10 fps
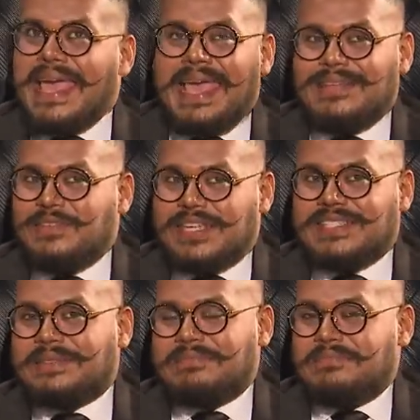In
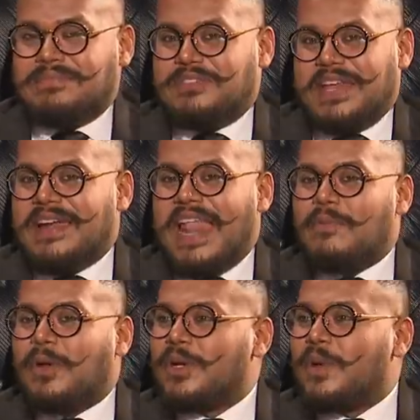just general, I
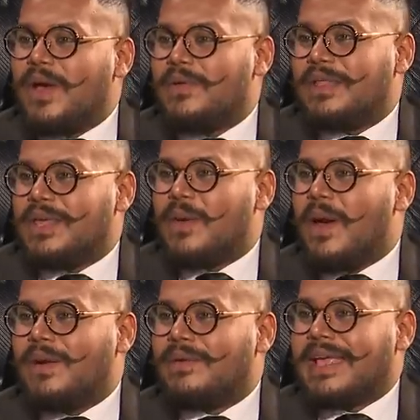want to know whether you
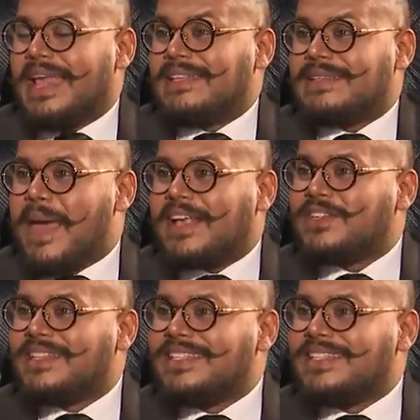are getting some action